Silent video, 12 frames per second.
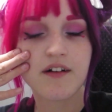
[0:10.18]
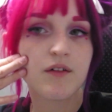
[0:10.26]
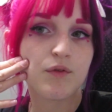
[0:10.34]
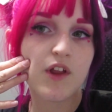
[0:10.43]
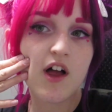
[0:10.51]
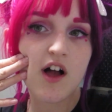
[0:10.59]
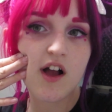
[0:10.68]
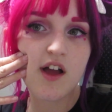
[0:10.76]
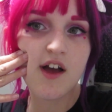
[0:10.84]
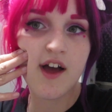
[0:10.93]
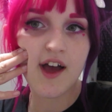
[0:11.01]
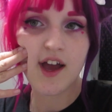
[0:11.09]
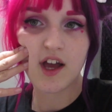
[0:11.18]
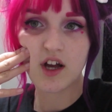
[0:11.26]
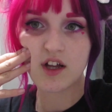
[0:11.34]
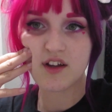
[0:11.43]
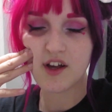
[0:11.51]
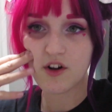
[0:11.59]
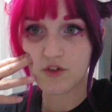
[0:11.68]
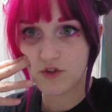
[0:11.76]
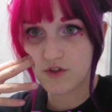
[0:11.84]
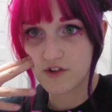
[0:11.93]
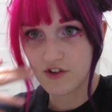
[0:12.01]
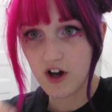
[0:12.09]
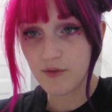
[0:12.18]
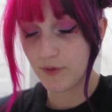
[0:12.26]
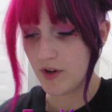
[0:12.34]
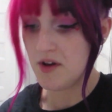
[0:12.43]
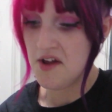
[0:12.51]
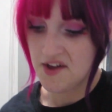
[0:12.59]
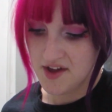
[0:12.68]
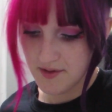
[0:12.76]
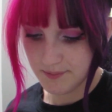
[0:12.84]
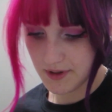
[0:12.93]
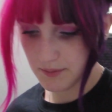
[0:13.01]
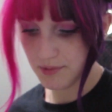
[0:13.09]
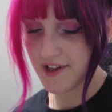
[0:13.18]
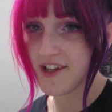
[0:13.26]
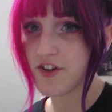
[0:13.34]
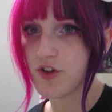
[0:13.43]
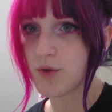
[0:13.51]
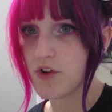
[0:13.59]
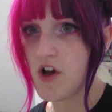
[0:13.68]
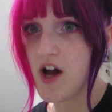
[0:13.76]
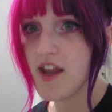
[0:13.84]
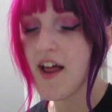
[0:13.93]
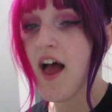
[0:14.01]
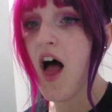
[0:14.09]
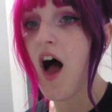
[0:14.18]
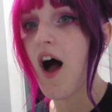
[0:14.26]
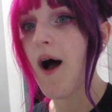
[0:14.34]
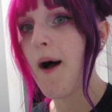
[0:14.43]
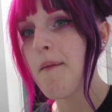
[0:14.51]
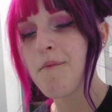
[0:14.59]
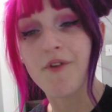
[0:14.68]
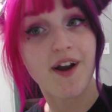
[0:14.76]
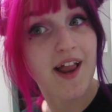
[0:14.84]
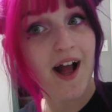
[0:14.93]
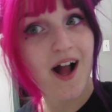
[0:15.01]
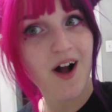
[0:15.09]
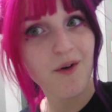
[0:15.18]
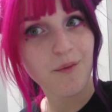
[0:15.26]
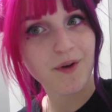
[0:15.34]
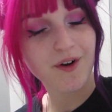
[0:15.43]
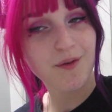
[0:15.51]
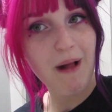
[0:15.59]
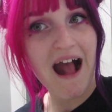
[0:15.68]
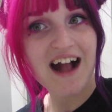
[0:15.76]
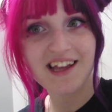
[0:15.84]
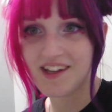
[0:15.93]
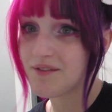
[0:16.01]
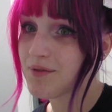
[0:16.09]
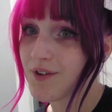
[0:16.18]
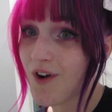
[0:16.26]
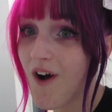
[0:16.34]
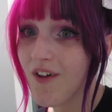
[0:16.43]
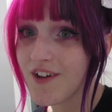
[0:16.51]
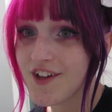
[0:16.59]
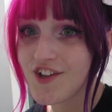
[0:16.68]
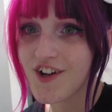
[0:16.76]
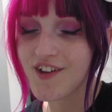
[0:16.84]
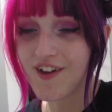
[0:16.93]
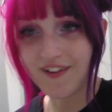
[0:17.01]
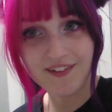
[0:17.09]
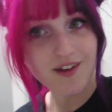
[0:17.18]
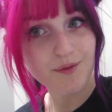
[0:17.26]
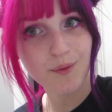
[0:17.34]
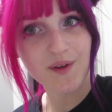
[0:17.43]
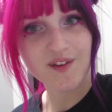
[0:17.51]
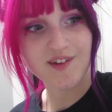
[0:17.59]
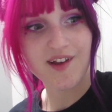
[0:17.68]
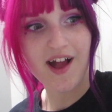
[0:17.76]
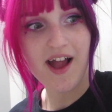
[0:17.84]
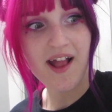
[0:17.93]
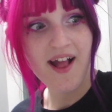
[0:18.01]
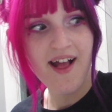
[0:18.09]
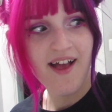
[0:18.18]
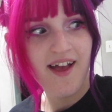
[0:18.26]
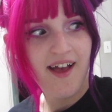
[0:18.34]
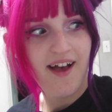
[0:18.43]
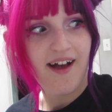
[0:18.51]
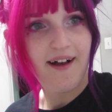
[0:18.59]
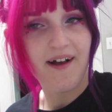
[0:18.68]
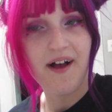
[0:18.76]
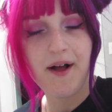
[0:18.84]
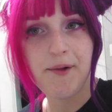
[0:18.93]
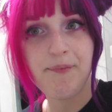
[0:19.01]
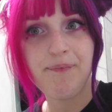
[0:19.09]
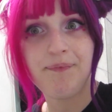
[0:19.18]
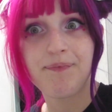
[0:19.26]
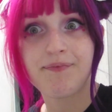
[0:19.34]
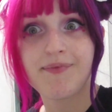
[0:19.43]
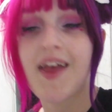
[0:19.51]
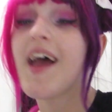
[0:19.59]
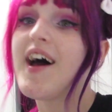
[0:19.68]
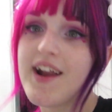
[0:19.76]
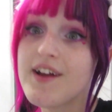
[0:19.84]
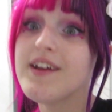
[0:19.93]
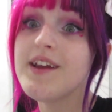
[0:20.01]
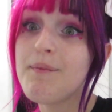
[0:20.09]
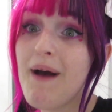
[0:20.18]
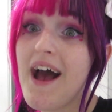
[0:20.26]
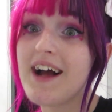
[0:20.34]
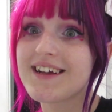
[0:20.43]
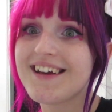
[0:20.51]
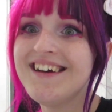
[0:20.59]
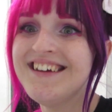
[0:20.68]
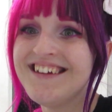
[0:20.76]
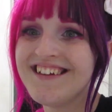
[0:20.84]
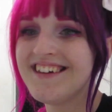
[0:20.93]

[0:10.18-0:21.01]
a vlog, and I don't do these often, but I plan to do a lot. Right now, we are packing for college because I leave a week today. And I need to pack and